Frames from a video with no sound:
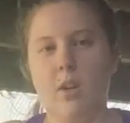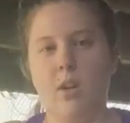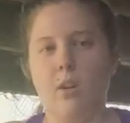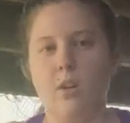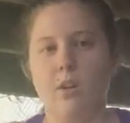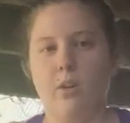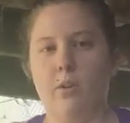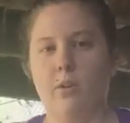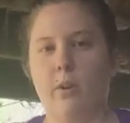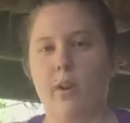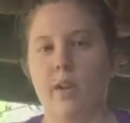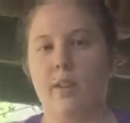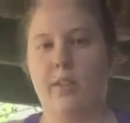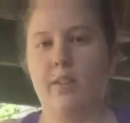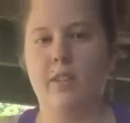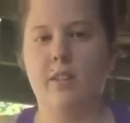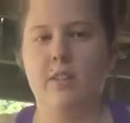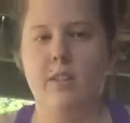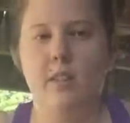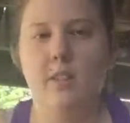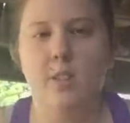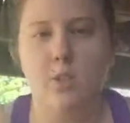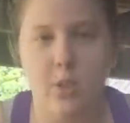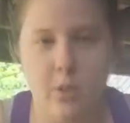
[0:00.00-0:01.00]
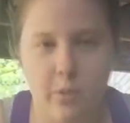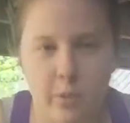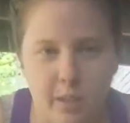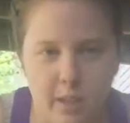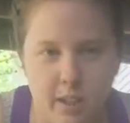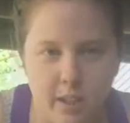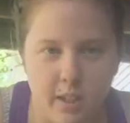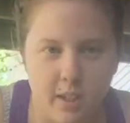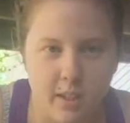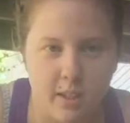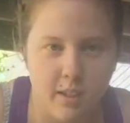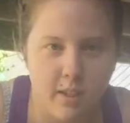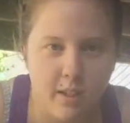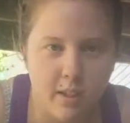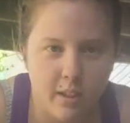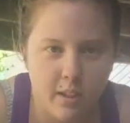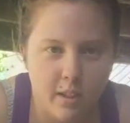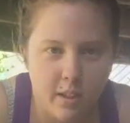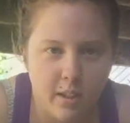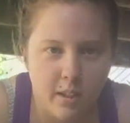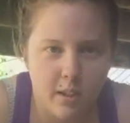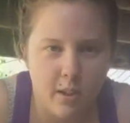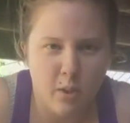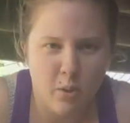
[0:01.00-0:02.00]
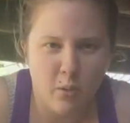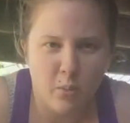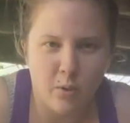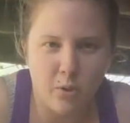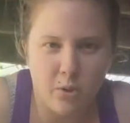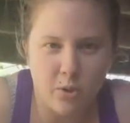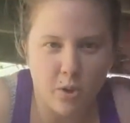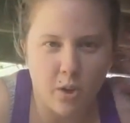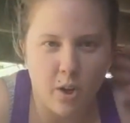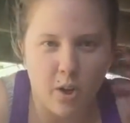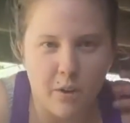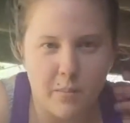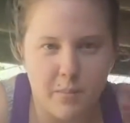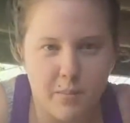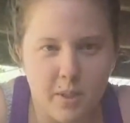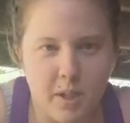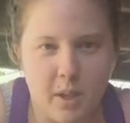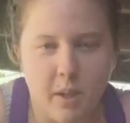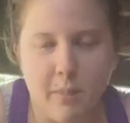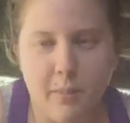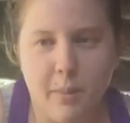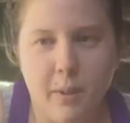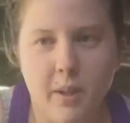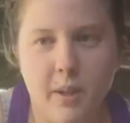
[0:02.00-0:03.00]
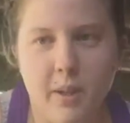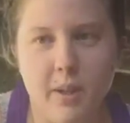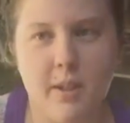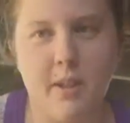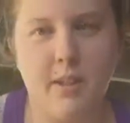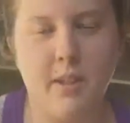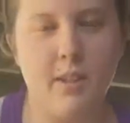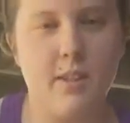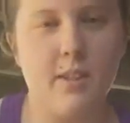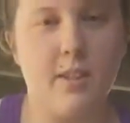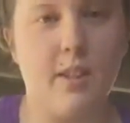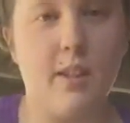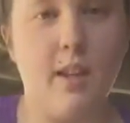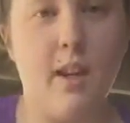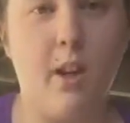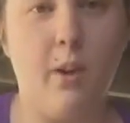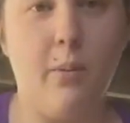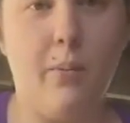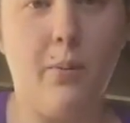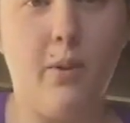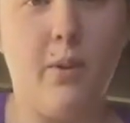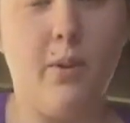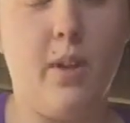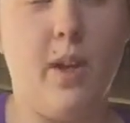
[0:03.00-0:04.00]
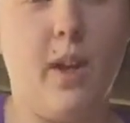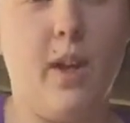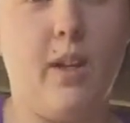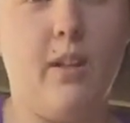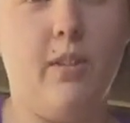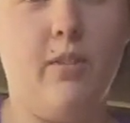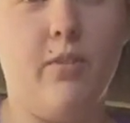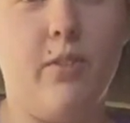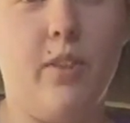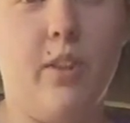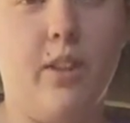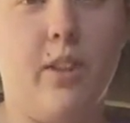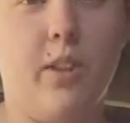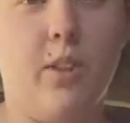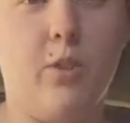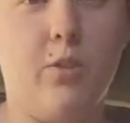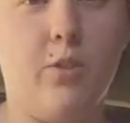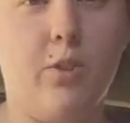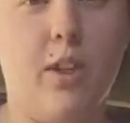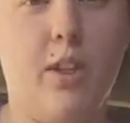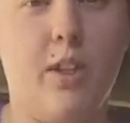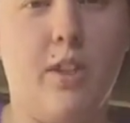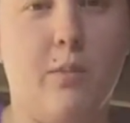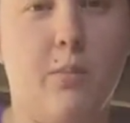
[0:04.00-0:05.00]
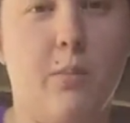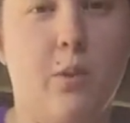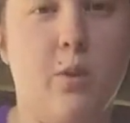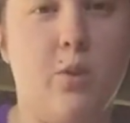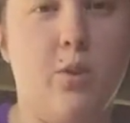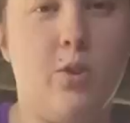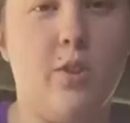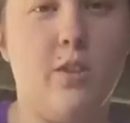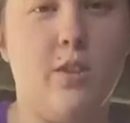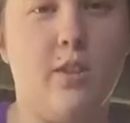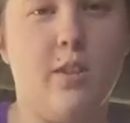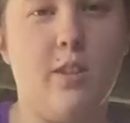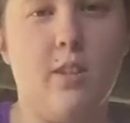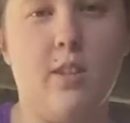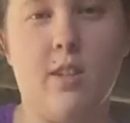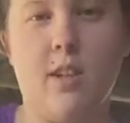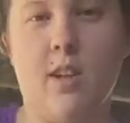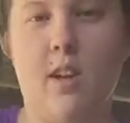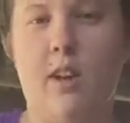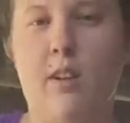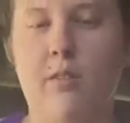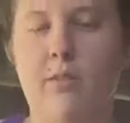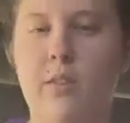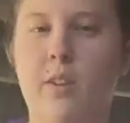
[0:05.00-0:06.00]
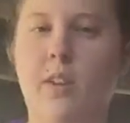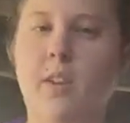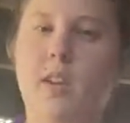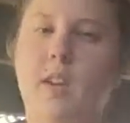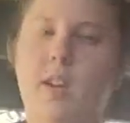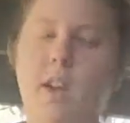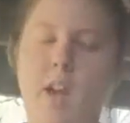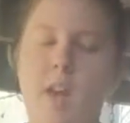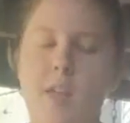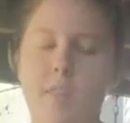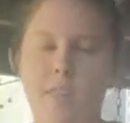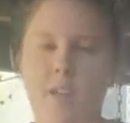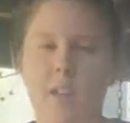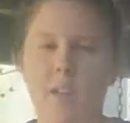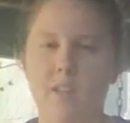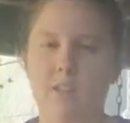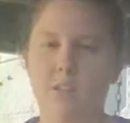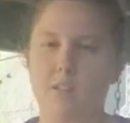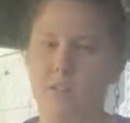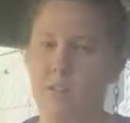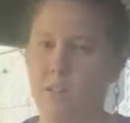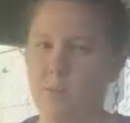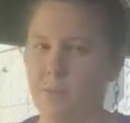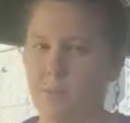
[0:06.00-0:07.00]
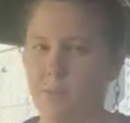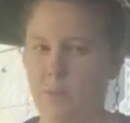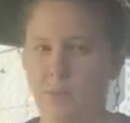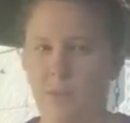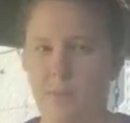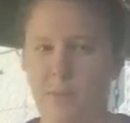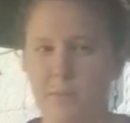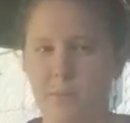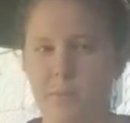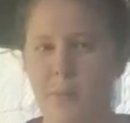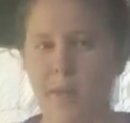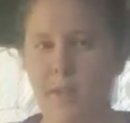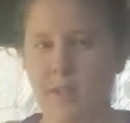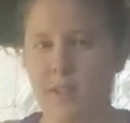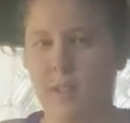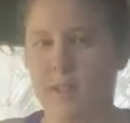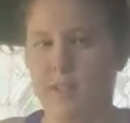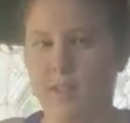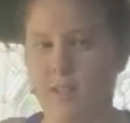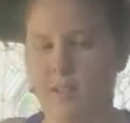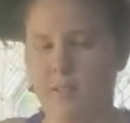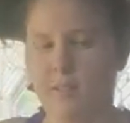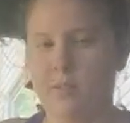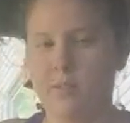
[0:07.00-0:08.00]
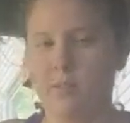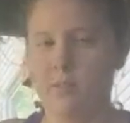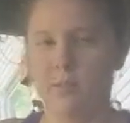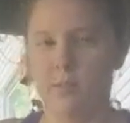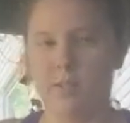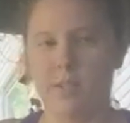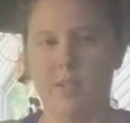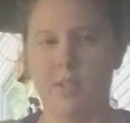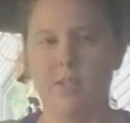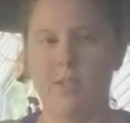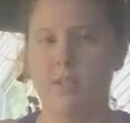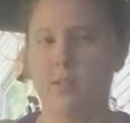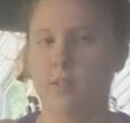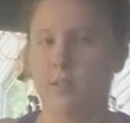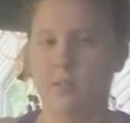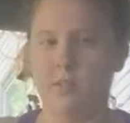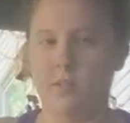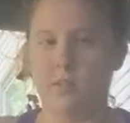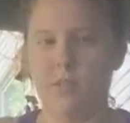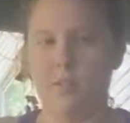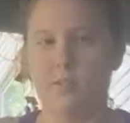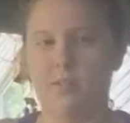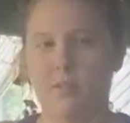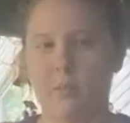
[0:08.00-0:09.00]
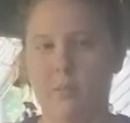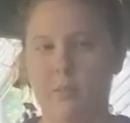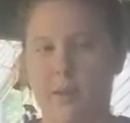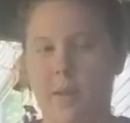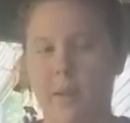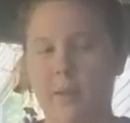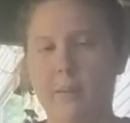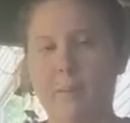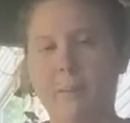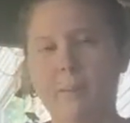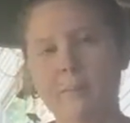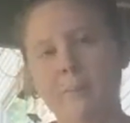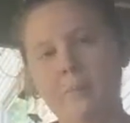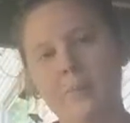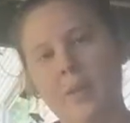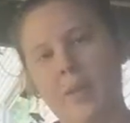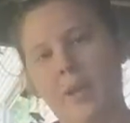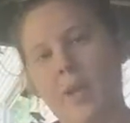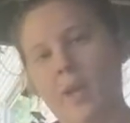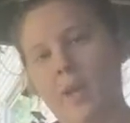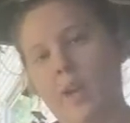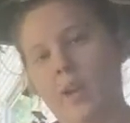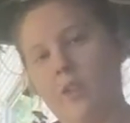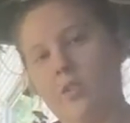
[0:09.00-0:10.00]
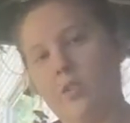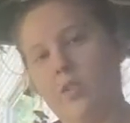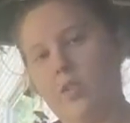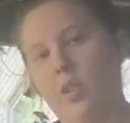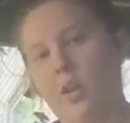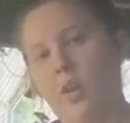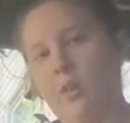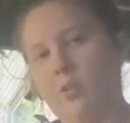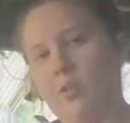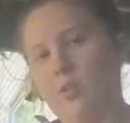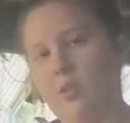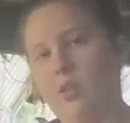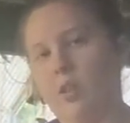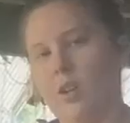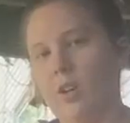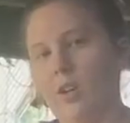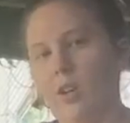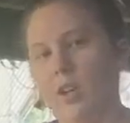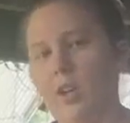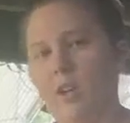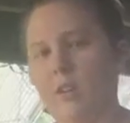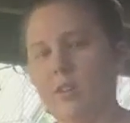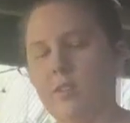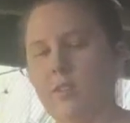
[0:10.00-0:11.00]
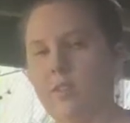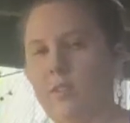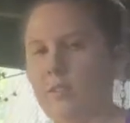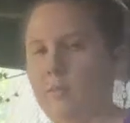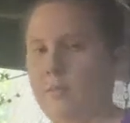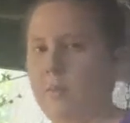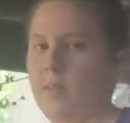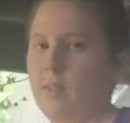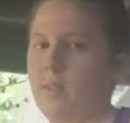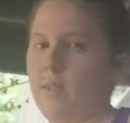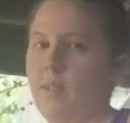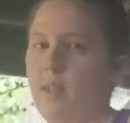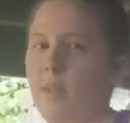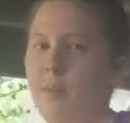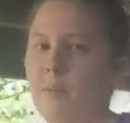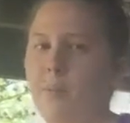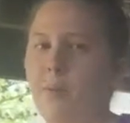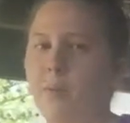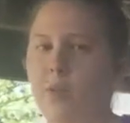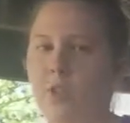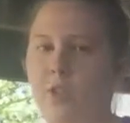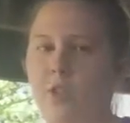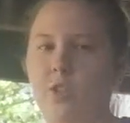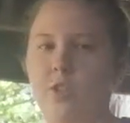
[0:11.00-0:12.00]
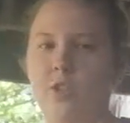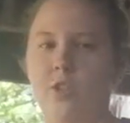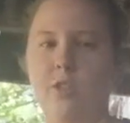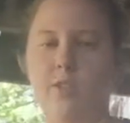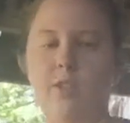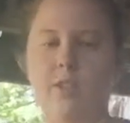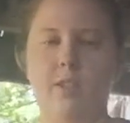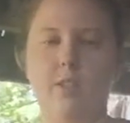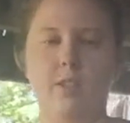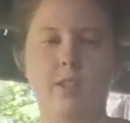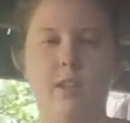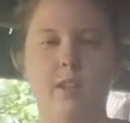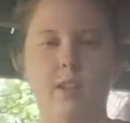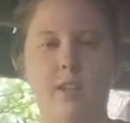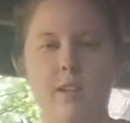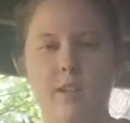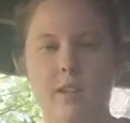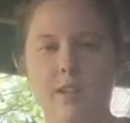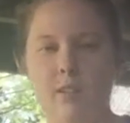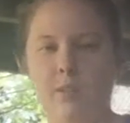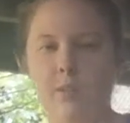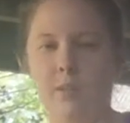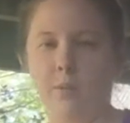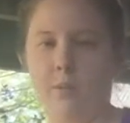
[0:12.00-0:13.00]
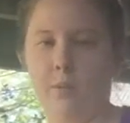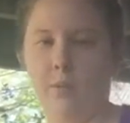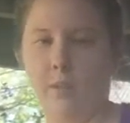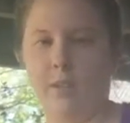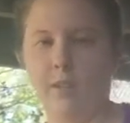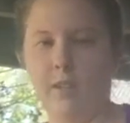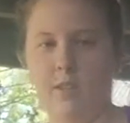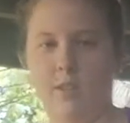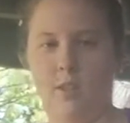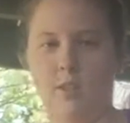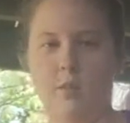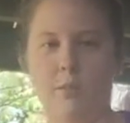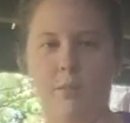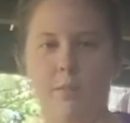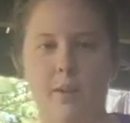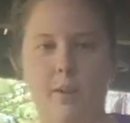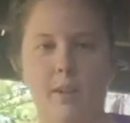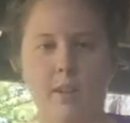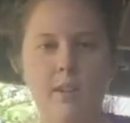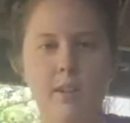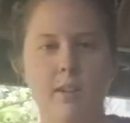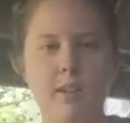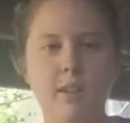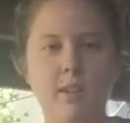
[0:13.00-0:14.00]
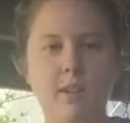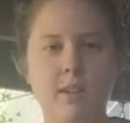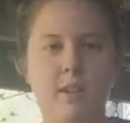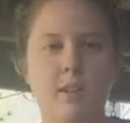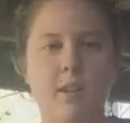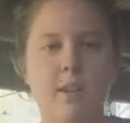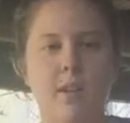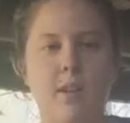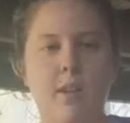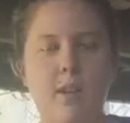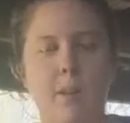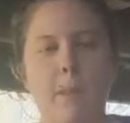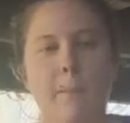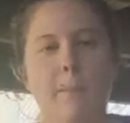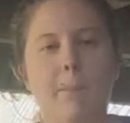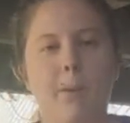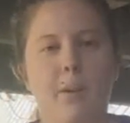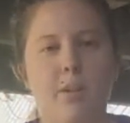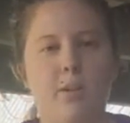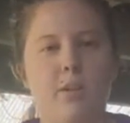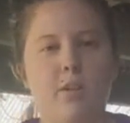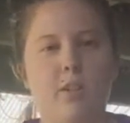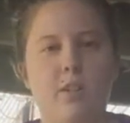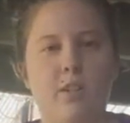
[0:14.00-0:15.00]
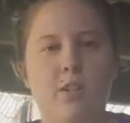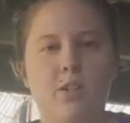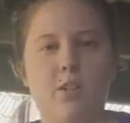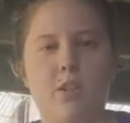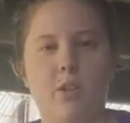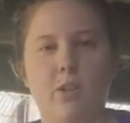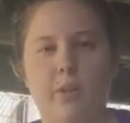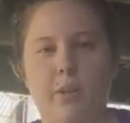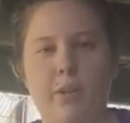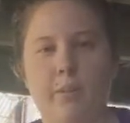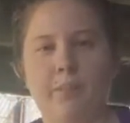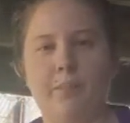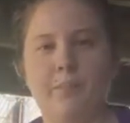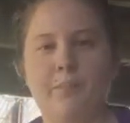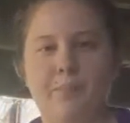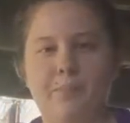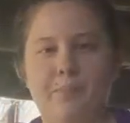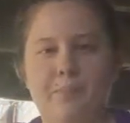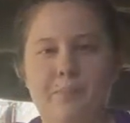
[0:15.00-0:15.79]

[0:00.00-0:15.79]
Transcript: I think that doing it with your arms up is going to help you kind of like create the motions and stuff, and then learning to put your arms back in was easier, at least for me. So to start out, it's going to be the same push you do as like if you were waist hooping, but you're going to do it